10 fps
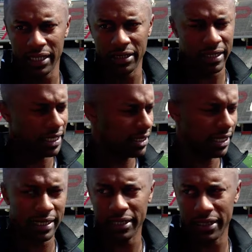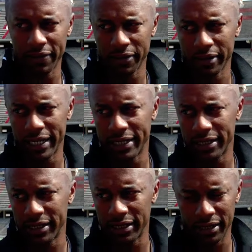You can't take anything for granted,
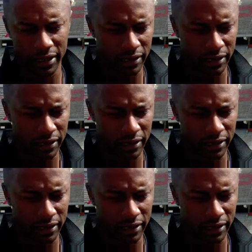you know.